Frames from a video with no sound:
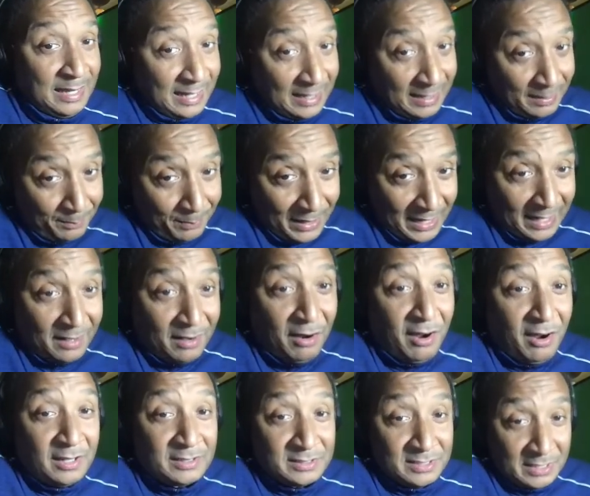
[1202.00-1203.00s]
lot of black
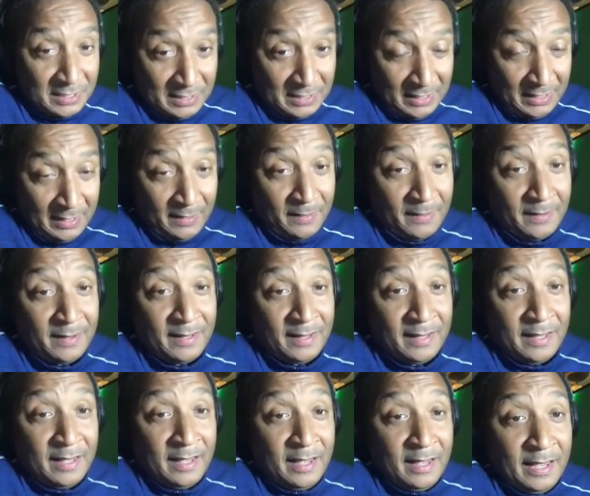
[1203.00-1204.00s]
guards in there,
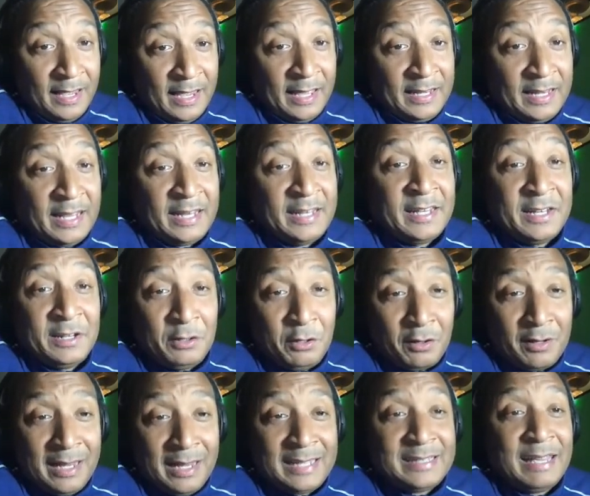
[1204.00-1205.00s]
and they didn't
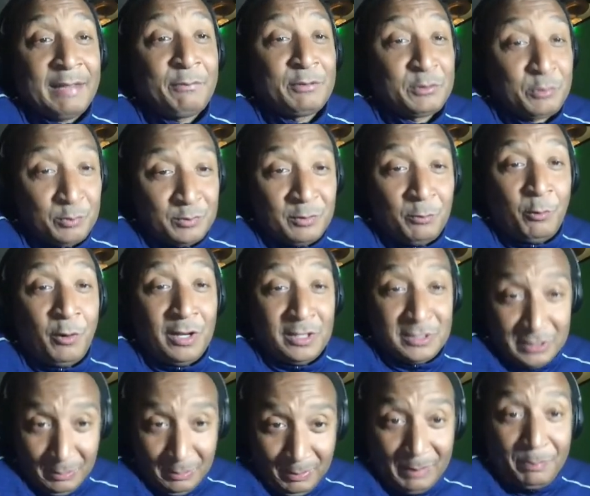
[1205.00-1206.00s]
look like they was the
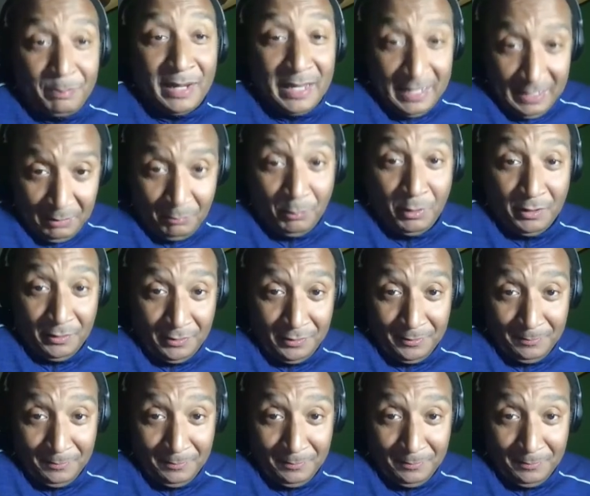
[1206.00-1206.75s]
ones to be played with.